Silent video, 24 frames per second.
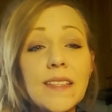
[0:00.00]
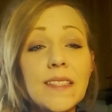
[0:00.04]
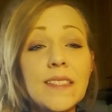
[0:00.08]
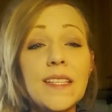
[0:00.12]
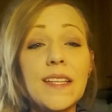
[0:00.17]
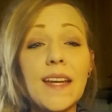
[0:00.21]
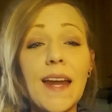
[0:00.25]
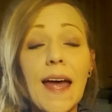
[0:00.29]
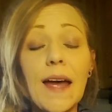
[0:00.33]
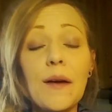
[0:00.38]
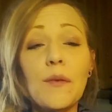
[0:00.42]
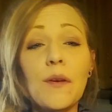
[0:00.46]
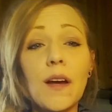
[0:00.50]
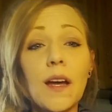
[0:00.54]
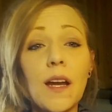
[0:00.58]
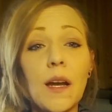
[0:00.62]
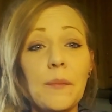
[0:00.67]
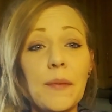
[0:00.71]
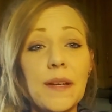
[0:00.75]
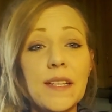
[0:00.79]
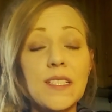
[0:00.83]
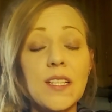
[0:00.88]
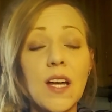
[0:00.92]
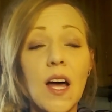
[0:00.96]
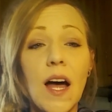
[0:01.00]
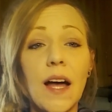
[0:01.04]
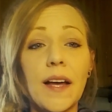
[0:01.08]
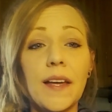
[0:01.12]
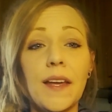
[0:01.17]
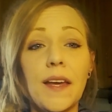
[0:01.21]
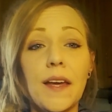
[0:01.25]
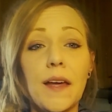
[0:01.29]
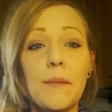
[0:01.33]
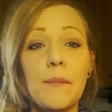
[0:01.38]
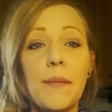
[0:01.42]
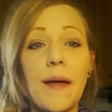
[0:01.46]
Today we're going to be
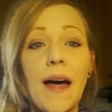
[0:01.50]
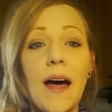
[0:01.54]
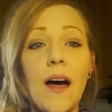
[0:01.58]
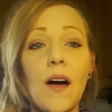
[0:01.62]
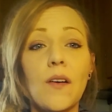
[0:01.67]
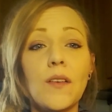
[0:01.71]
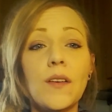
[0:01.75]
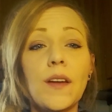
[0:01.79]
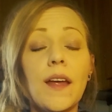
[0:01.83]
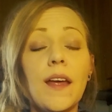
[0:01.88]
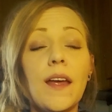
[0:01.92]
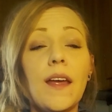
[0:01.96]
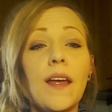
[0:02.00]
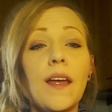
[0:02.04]
talking about